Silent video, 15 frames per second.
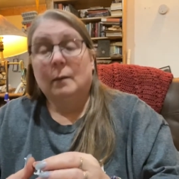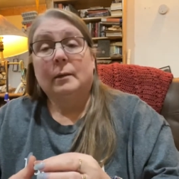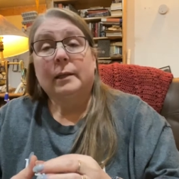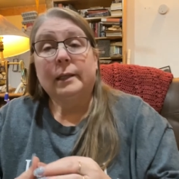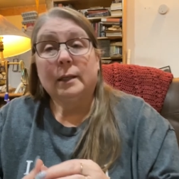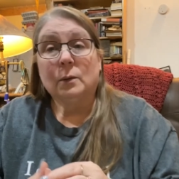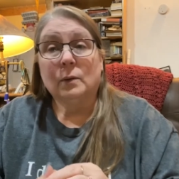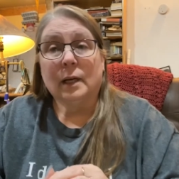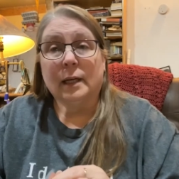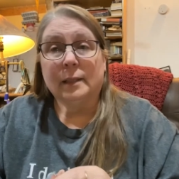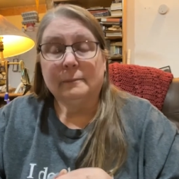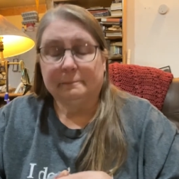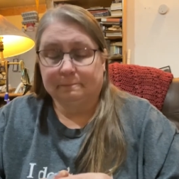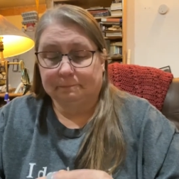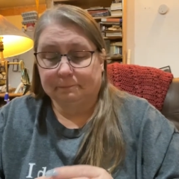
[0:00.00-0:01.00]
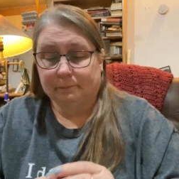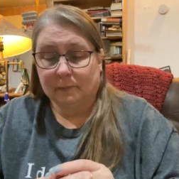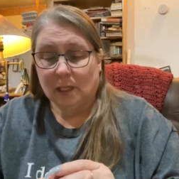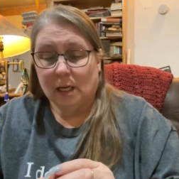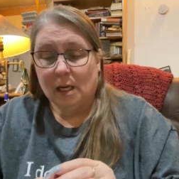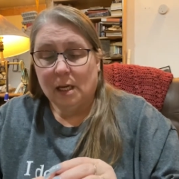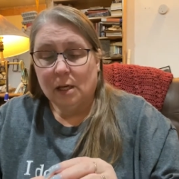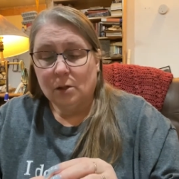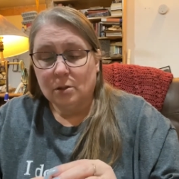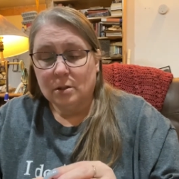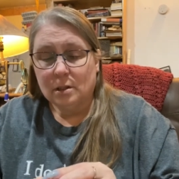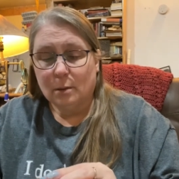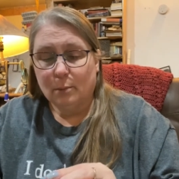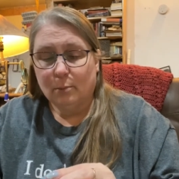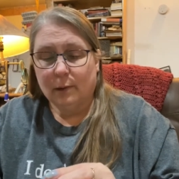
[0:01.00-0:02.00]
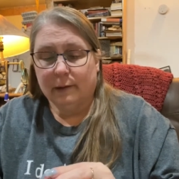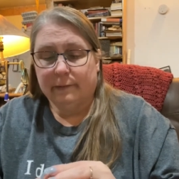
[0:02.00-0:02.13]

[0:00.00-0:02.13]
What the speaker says: Anyway, here are some of my